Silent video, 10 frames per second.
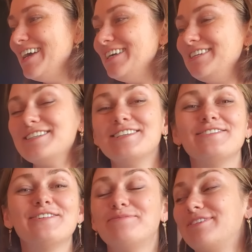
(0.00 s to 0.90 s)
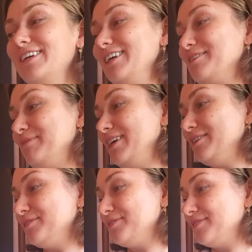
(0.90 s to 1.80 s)
is a fabric made
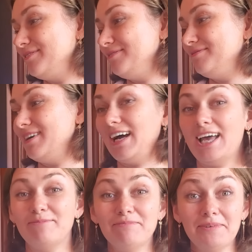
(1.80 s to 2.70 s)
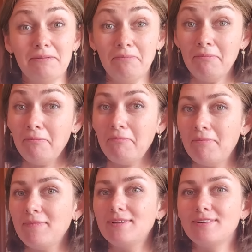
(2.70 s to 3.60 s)
of hemp
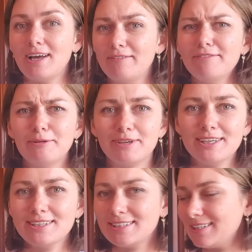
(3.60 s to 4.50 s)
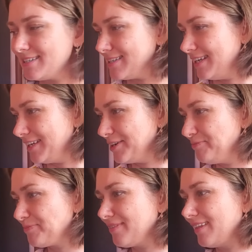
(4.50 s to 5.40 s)
fabric, is it a thing?
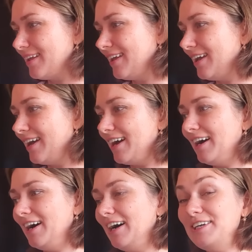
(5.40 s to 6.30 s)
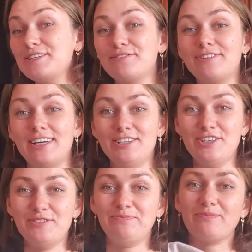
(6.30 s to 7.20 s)
It's
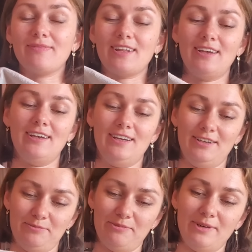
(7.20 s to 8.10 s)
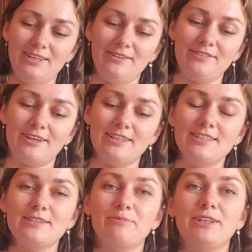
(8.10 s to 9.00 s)
French, made in
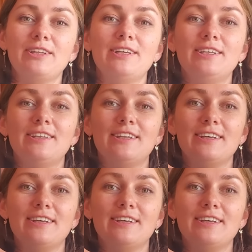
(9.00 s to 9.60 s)
France, but it